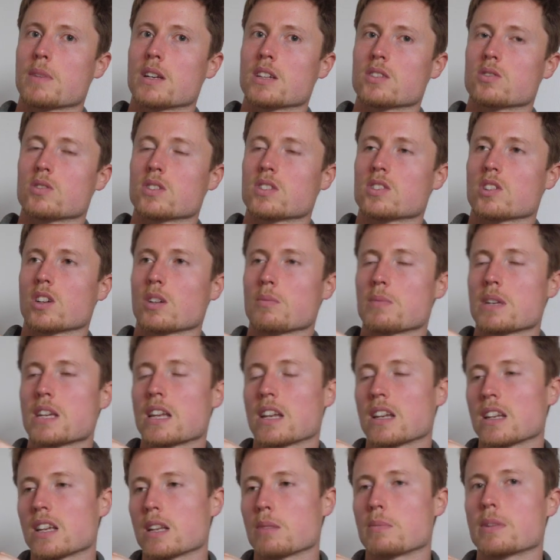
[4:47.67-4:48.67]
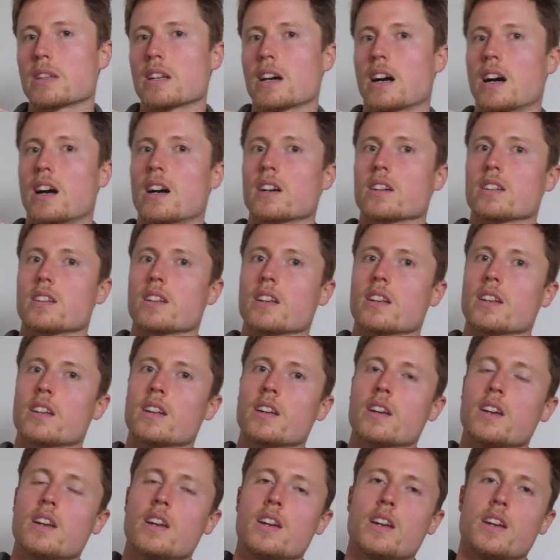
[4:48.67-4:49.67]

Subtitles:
Yeah, so it's gonna be a little bit harder than